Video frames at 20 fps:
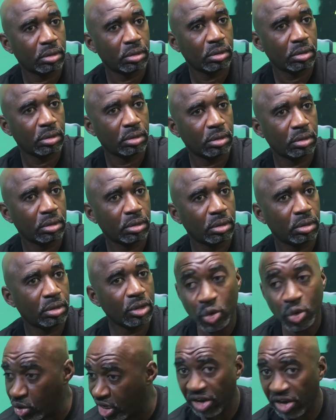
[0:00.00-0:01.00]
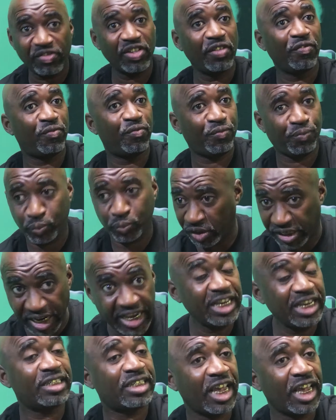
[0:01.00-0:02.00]
Yeah. You giving
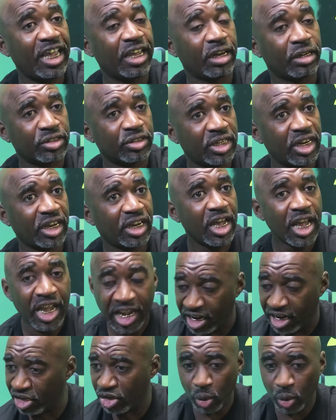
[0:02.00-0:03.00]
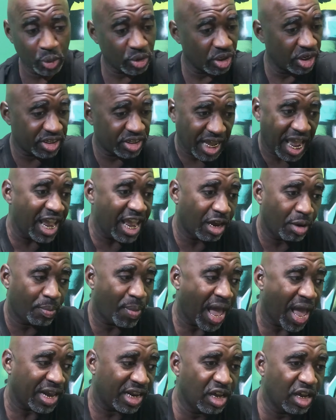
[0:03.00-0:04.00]
details, nigga. It you the
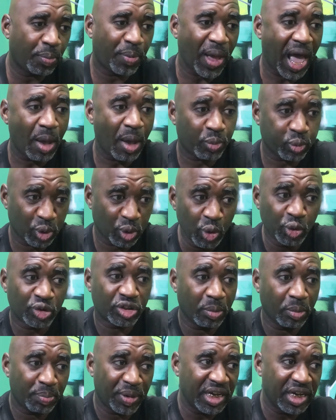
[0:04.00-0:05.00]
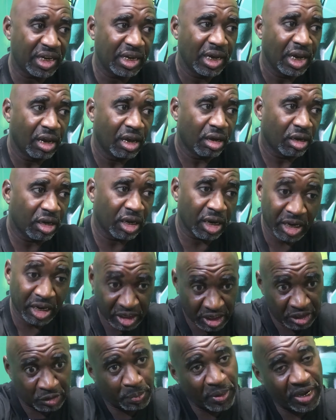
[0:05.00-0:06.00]
thing about hip hop used to be,
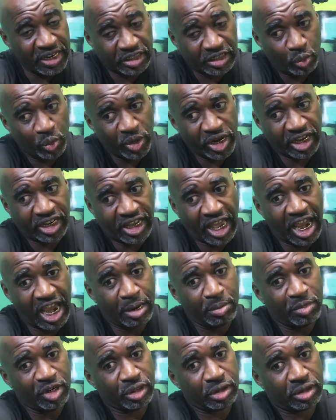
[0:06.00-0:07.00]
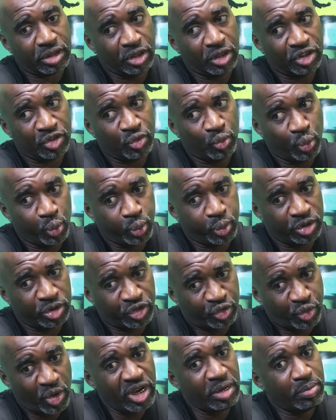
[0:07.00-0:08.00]
uh, especially when it came to, to
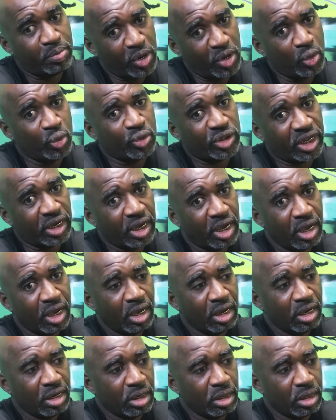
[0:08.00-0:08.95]
street music,